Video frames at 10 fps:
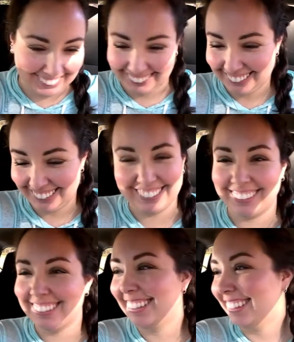just
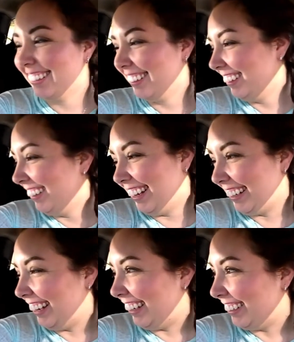I
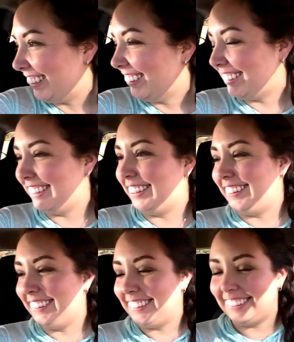can't." So,
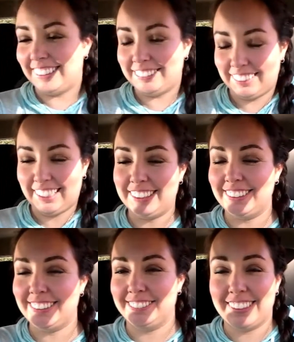had to
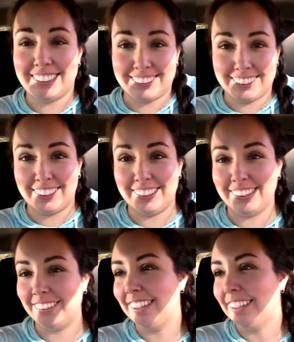do some fasted
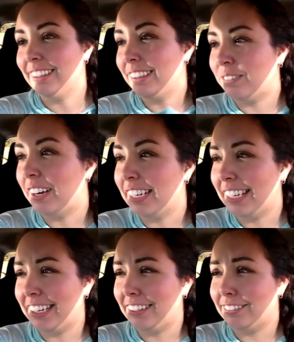cardio. Want to
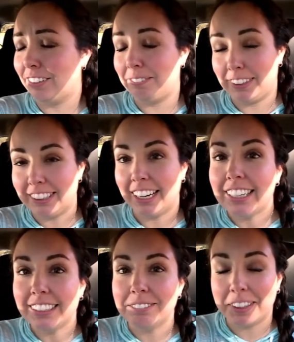get it over with because
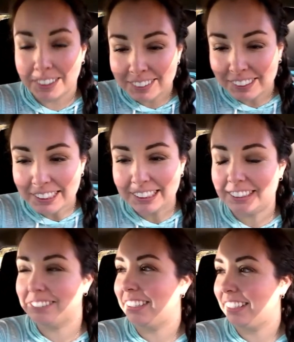I am hungry.
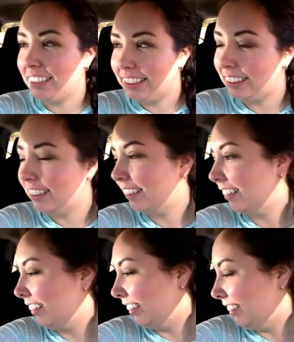Want to eat.
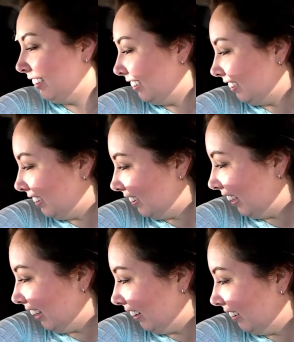So,
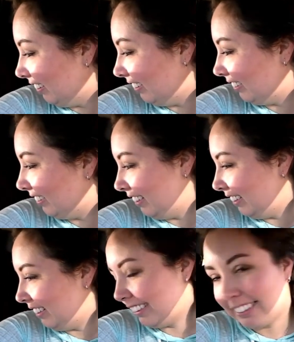yeah.
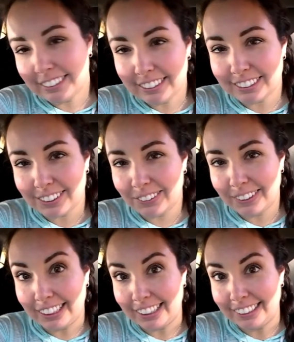Let's go
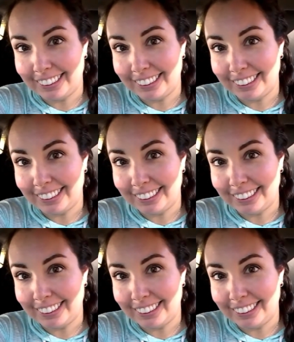kill it.